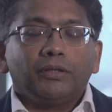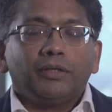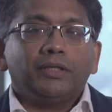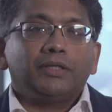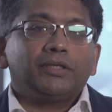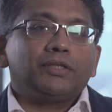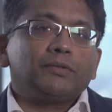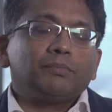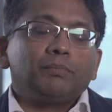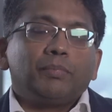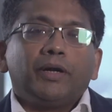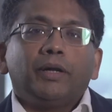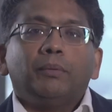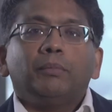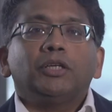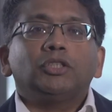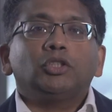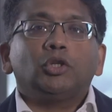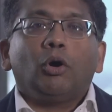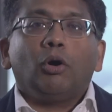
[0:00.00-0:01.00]
It's pretty
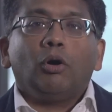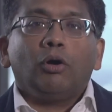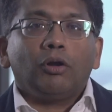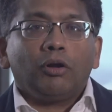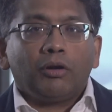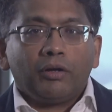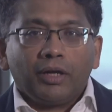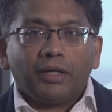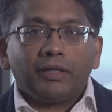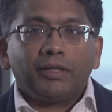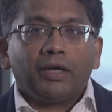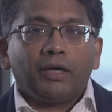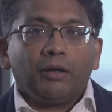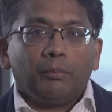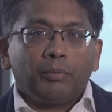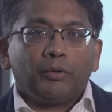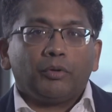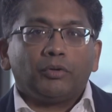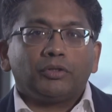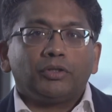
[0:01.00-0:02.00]
much an all or nothing
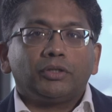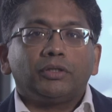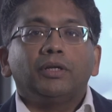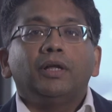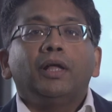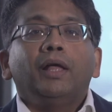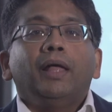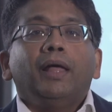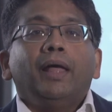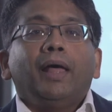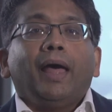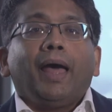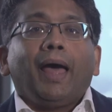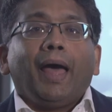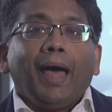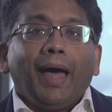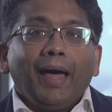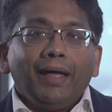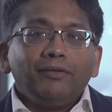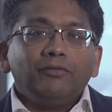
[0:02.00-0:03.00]
approach.
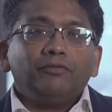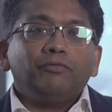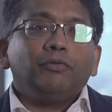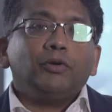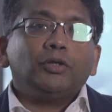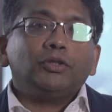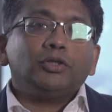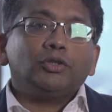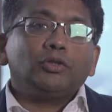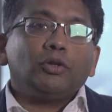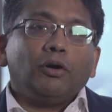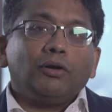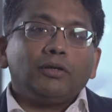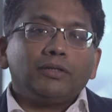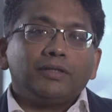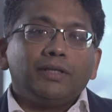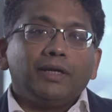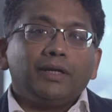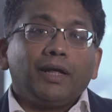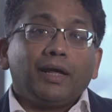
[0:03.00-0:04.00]
As for
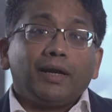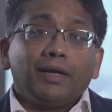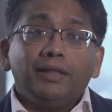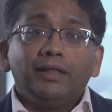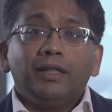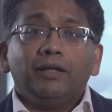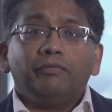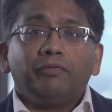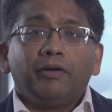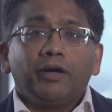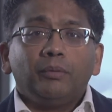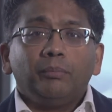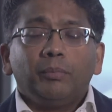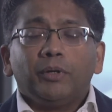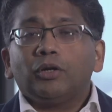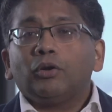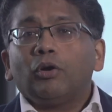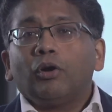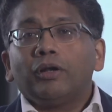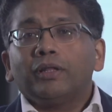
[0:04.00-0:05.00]
stocks that are in the fund
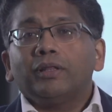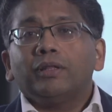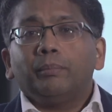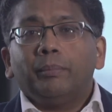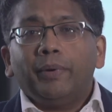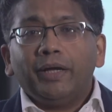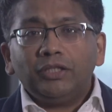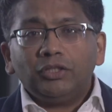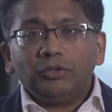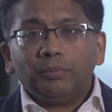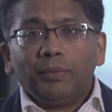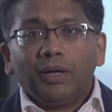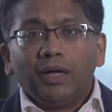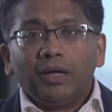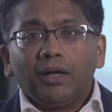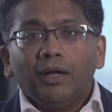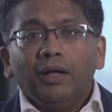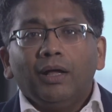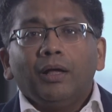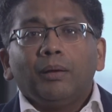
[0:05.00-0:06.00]
but not in the
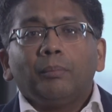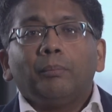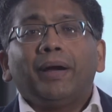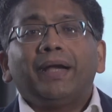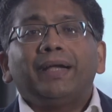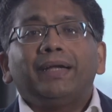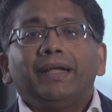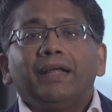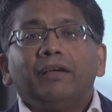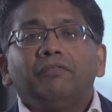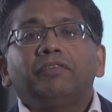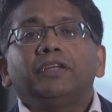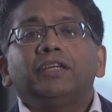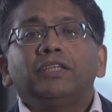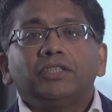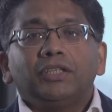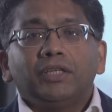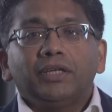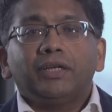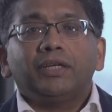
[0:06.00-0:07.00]
benchmark, by
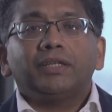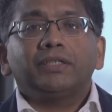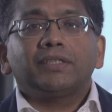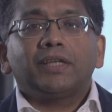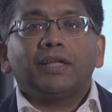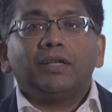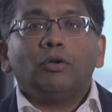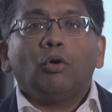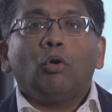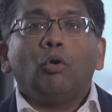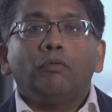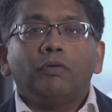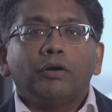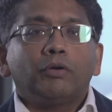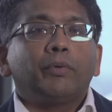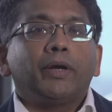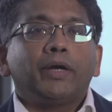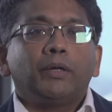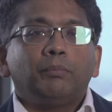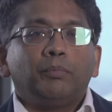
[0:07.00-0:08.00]
definition it is an
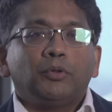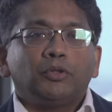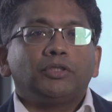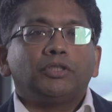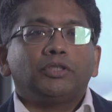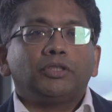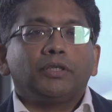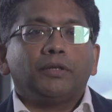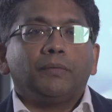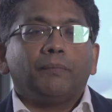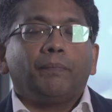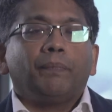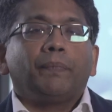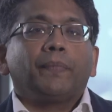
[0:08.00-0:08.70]
overweight position.